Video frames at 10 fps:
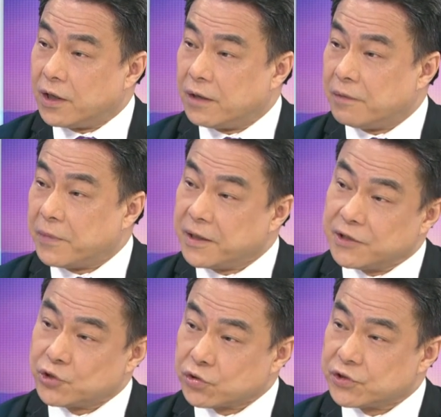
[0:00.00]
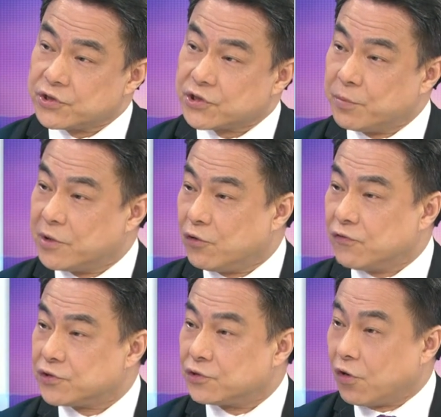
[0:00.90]
uh, mainland doctors coming
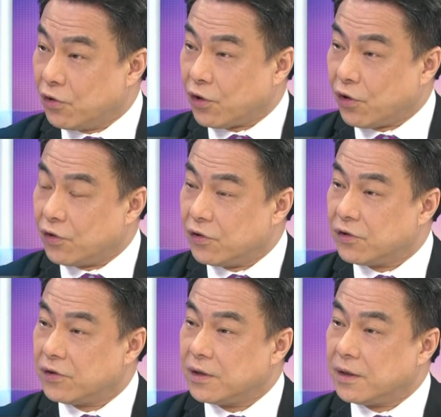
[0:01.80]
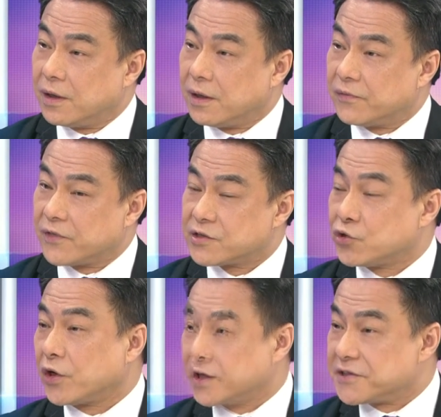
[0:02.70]
over to Hong Kong. Uh,
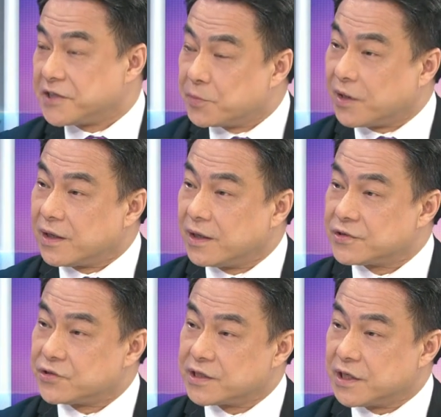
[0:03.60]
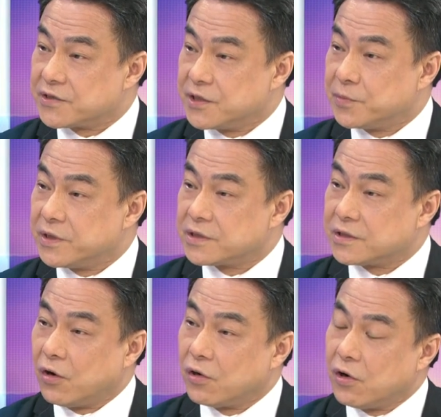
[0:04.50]
that's not in the CEPA, as you said. CEPA
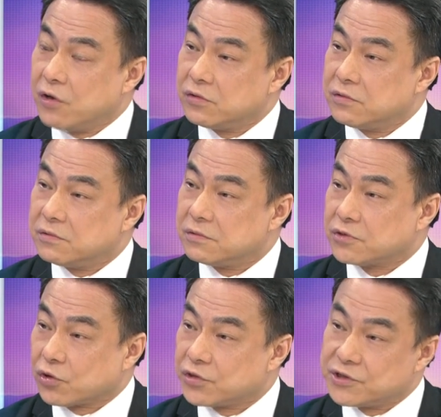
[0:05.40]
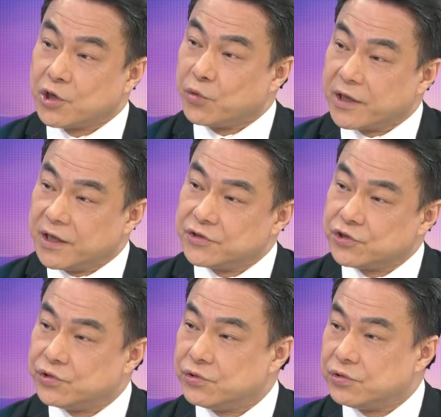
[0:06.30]
is Hong Kong doctors going
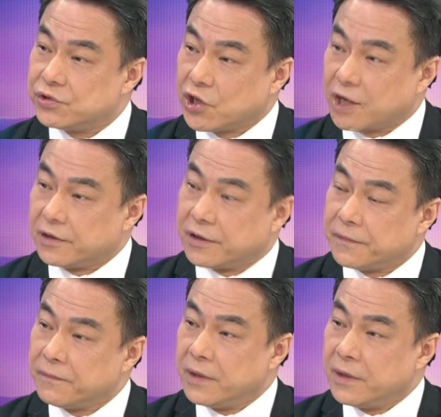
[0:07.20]
into exactly. China.